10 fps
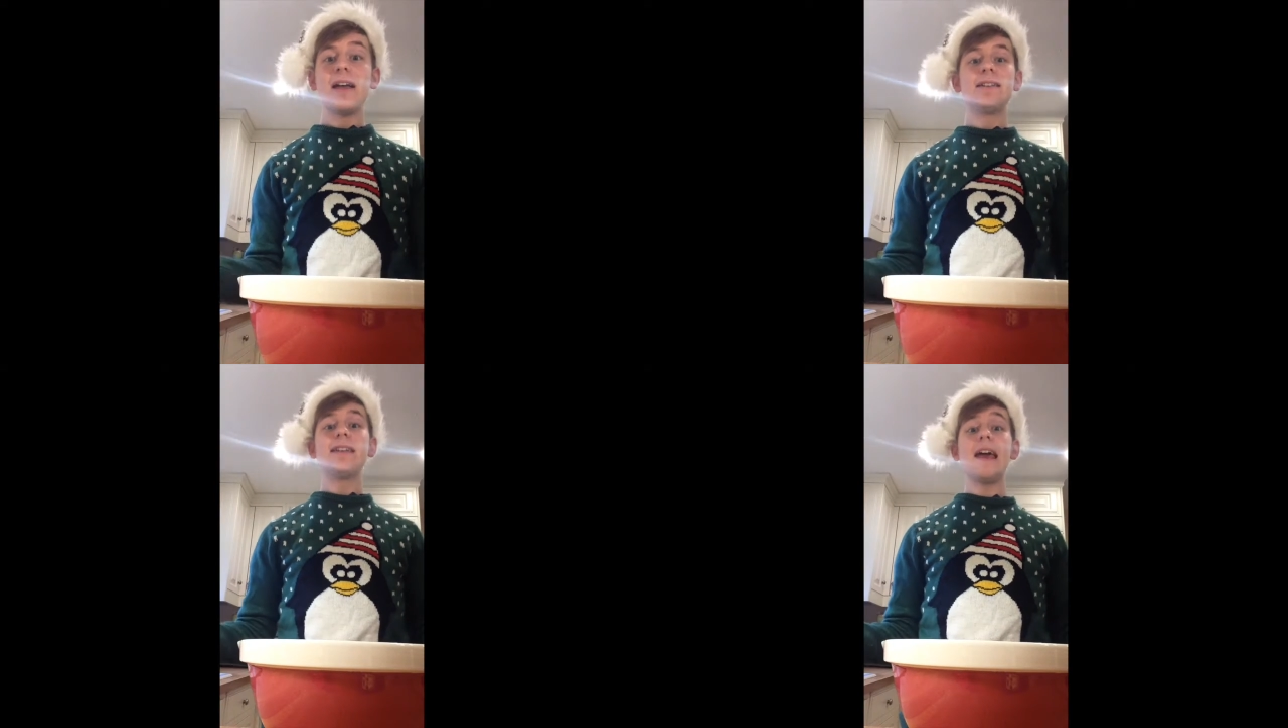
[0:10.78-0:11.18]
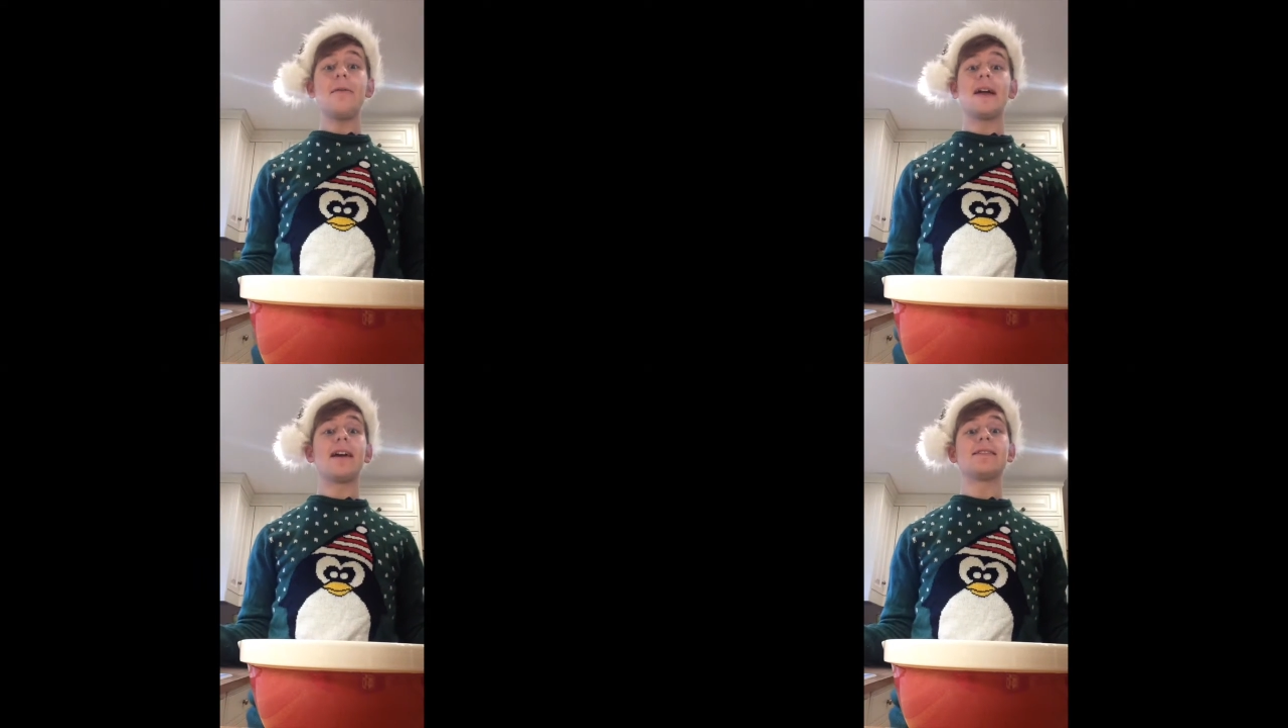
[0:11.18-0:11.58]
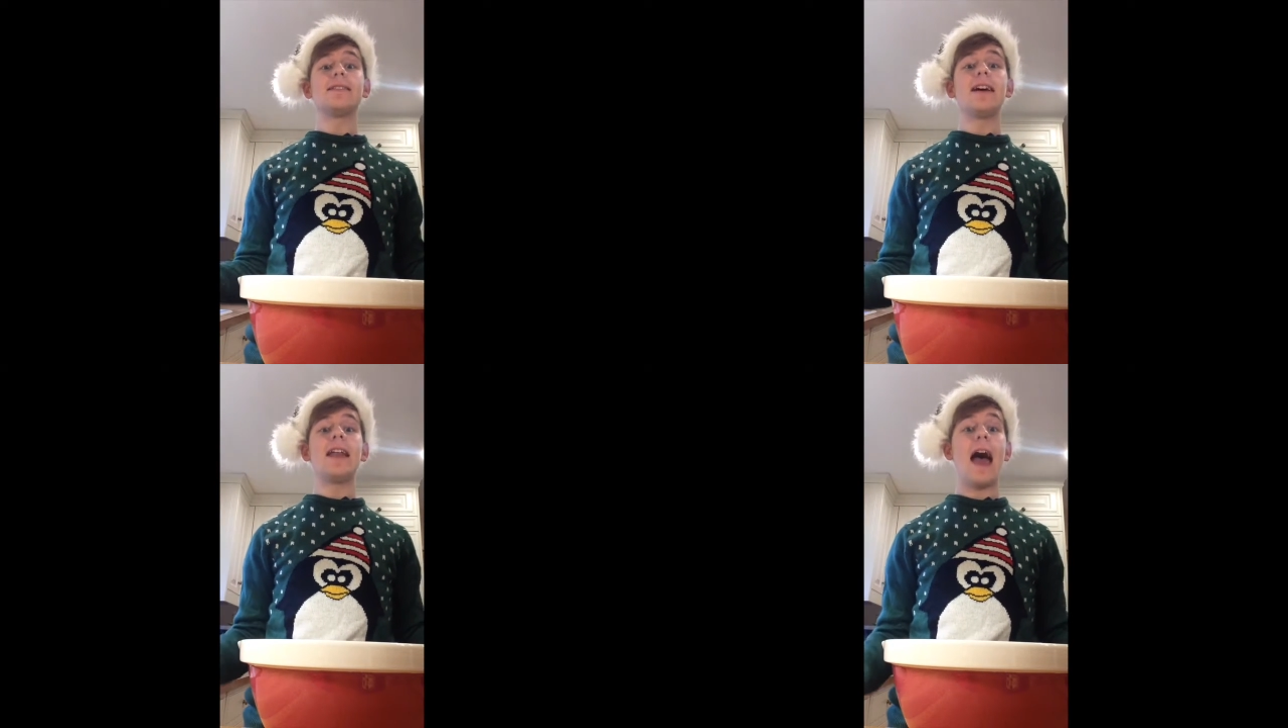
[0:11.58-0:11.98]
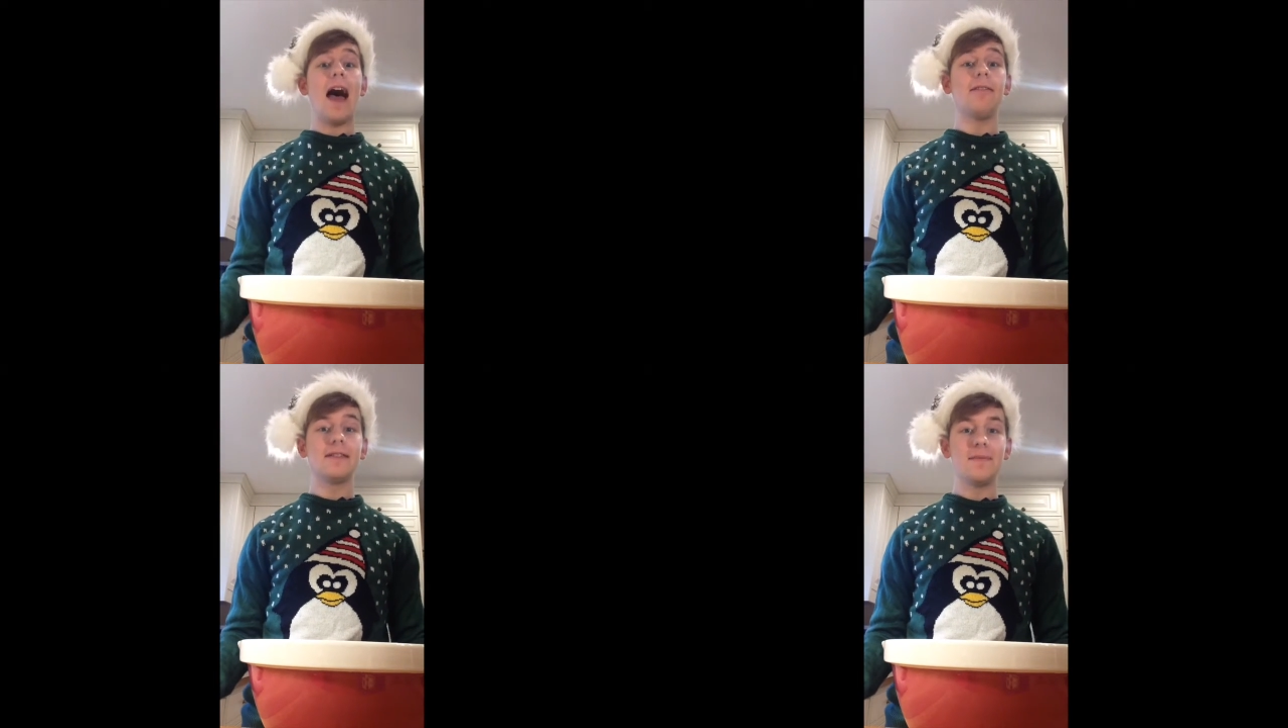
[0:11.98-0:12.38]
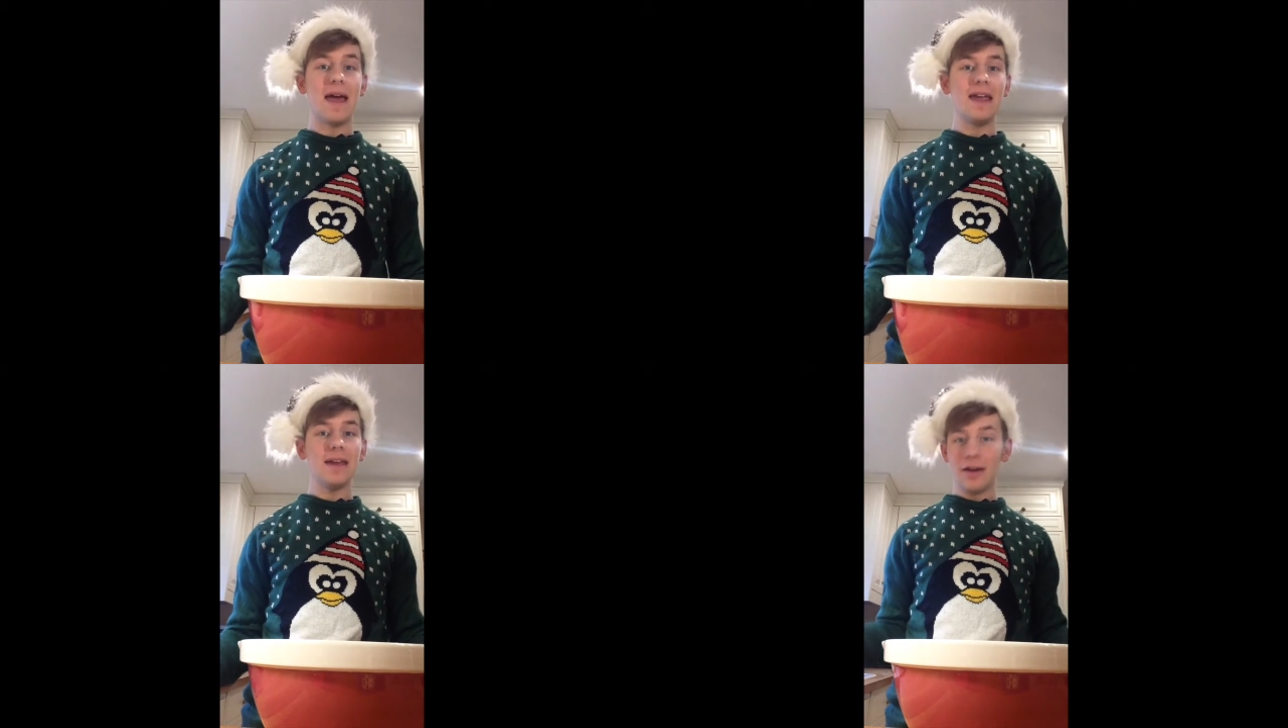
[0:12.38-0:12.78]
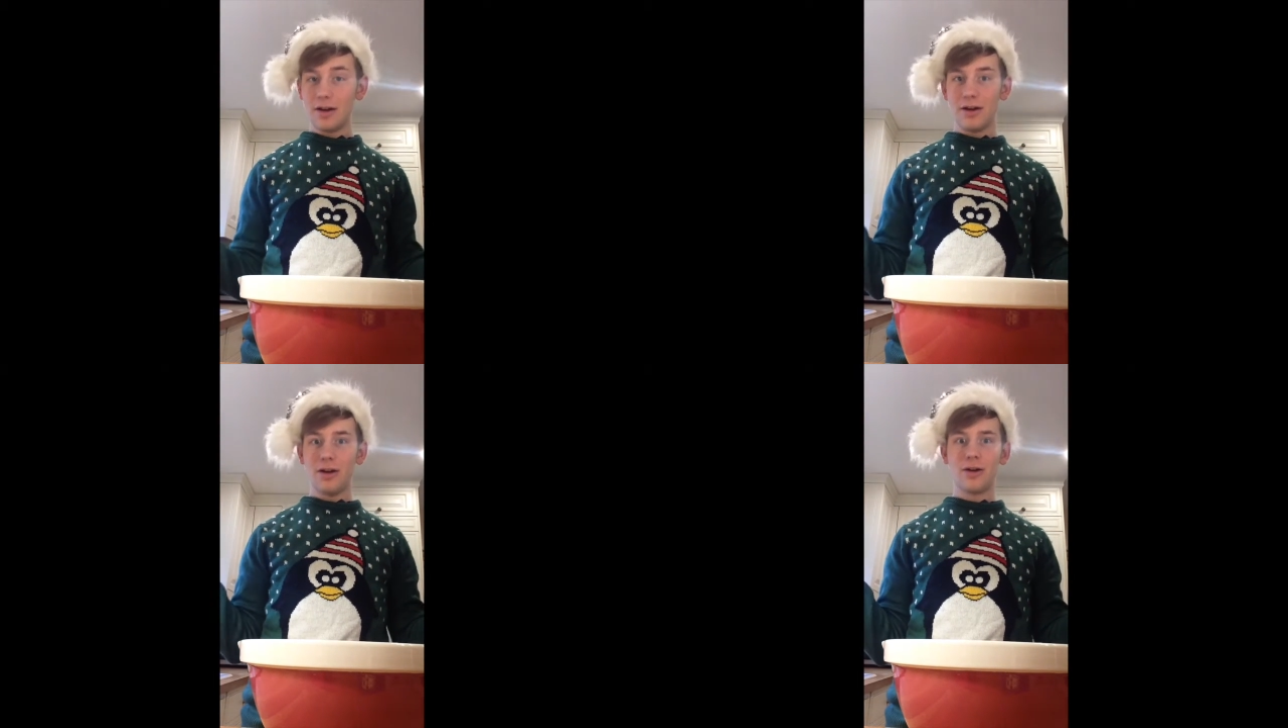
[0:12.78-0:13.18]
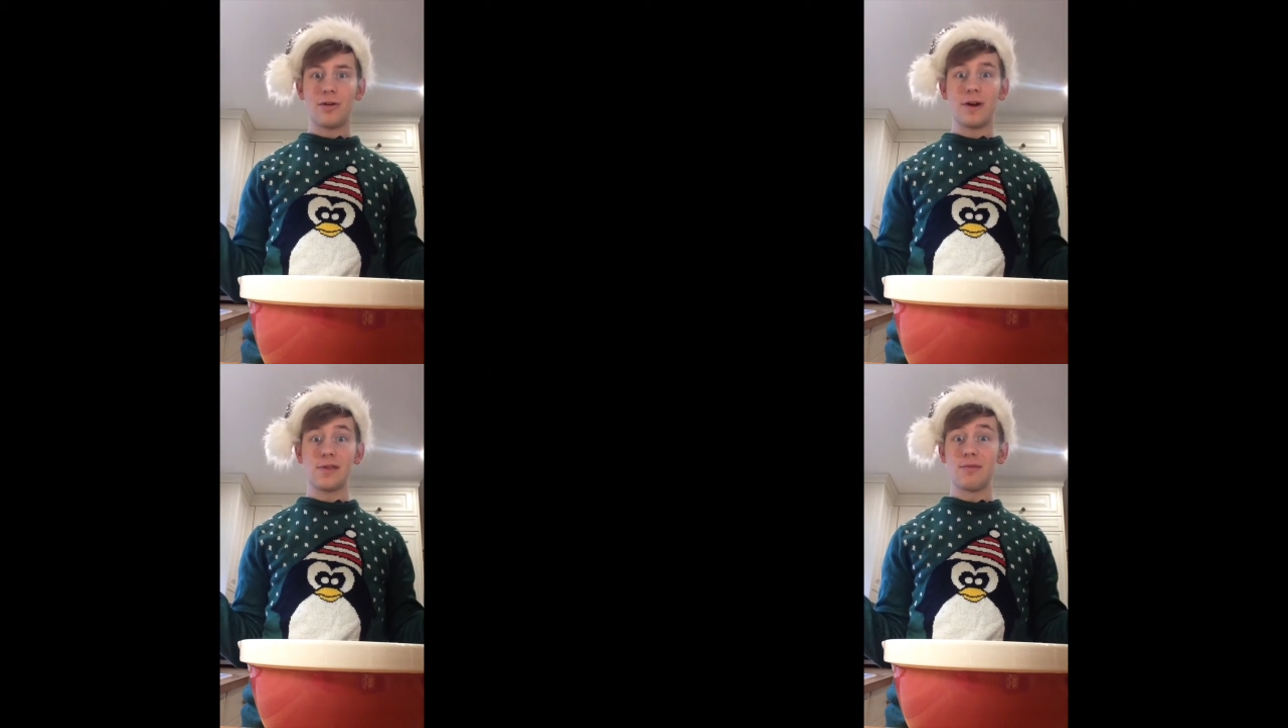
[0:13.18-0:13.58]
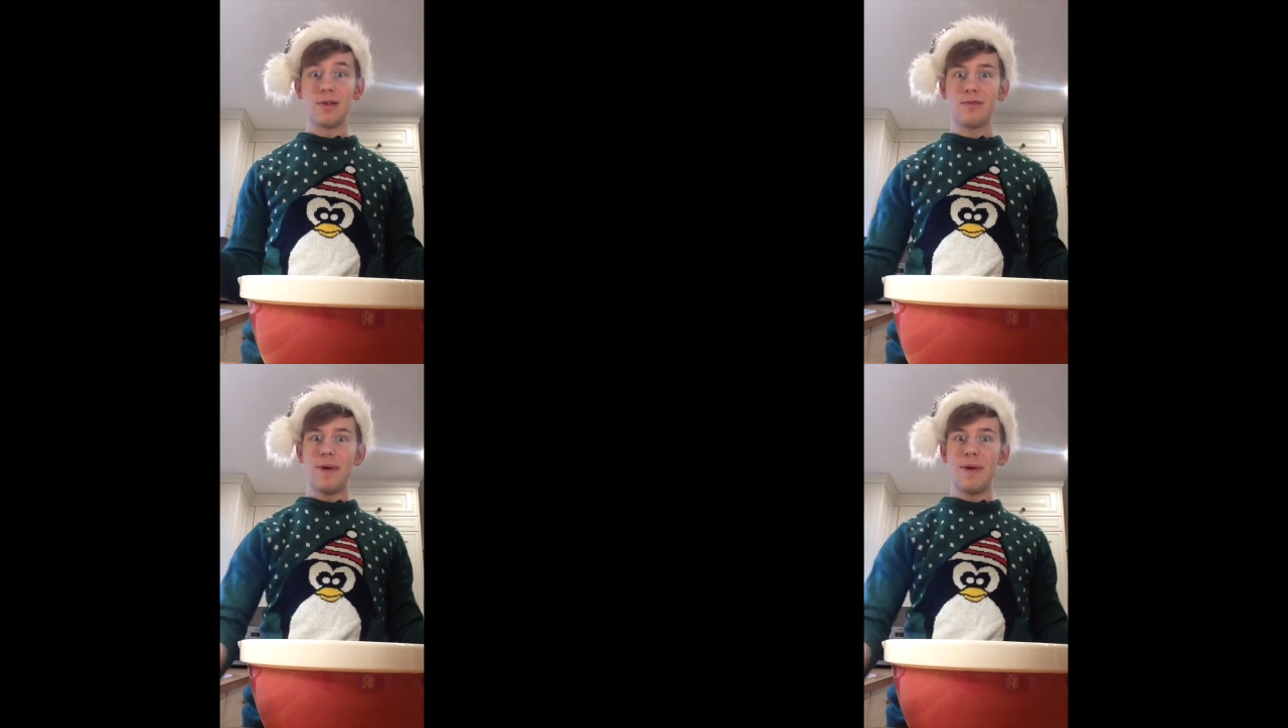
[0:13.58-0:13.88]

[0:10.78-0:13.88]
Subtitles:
Today we're going to learn how to make Christmas